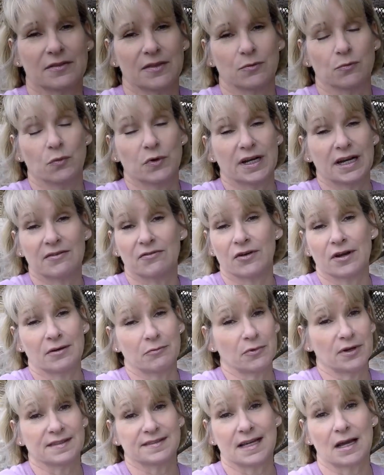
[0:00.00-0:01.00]
than whatever it
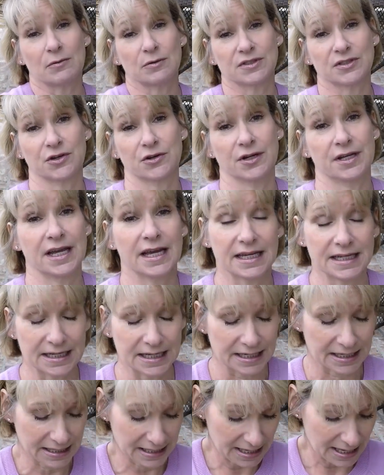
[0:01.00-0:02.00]
was I was
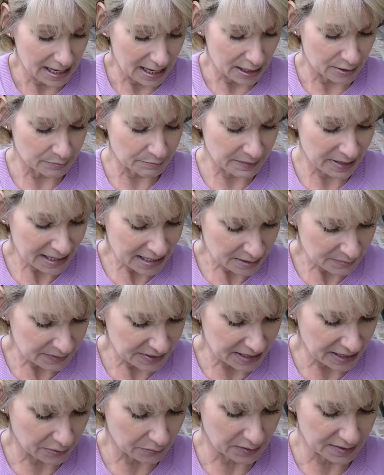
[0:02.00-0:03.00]
creating. And
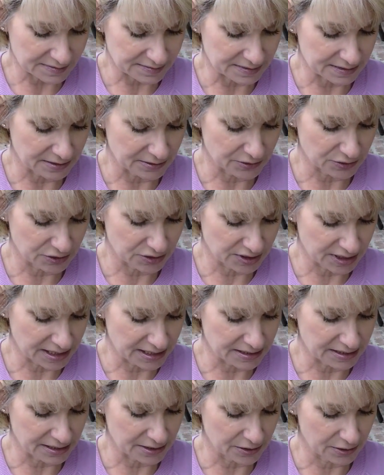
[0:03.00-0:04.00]
maybe I wasn't
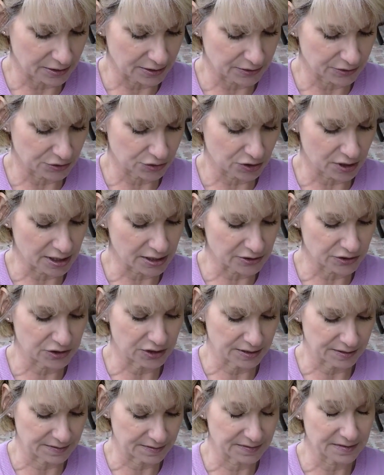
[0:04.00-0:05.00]
understanding her
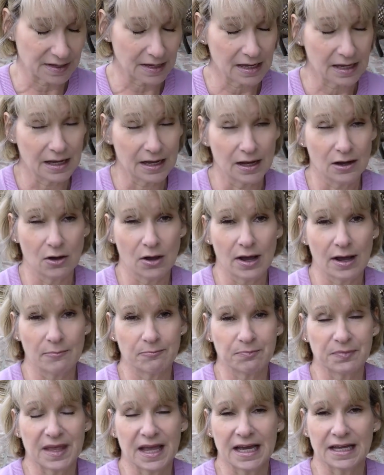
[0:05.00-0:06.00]
instructions.
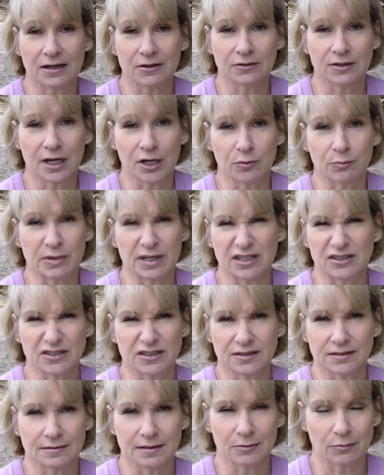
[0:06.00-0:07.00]
I don't know, but
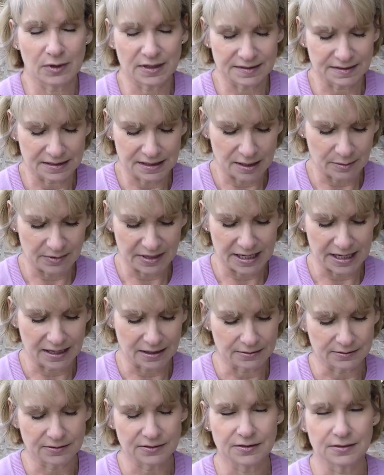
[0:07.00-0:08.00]
it wasn't coming
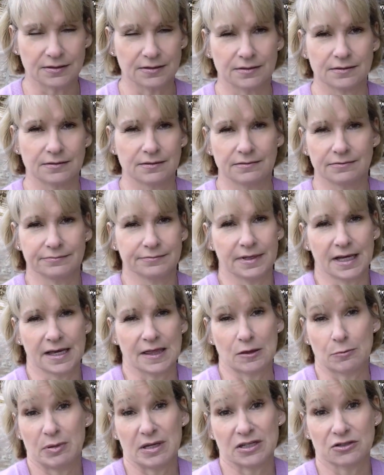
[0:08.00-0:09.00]
out to
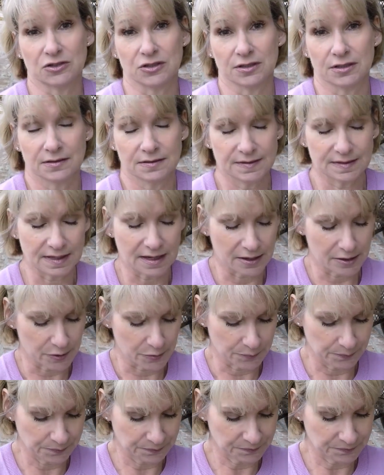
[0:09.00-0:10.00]
like the picture.
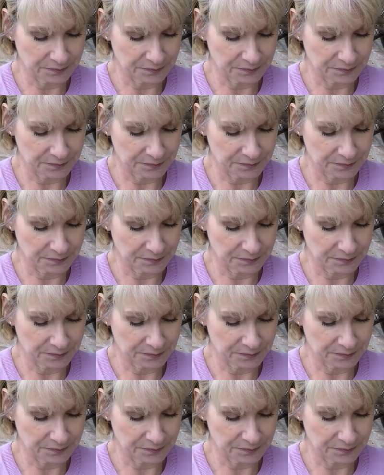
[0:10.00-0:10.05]
So